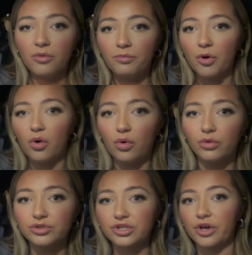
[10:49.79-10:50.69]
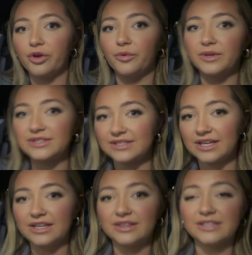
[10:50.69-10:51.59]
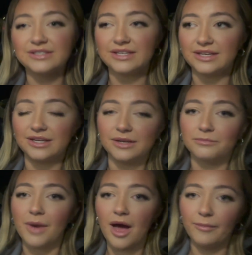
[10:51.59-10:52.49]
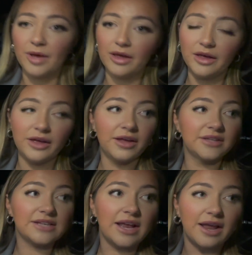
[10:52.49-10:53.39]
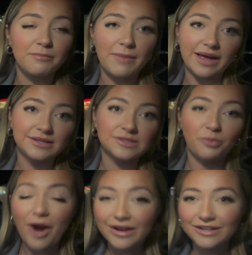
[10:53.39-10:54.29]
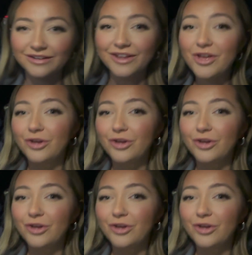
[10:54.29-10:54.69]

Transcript: but also see the teen mamas, and like, Megan's pregnant.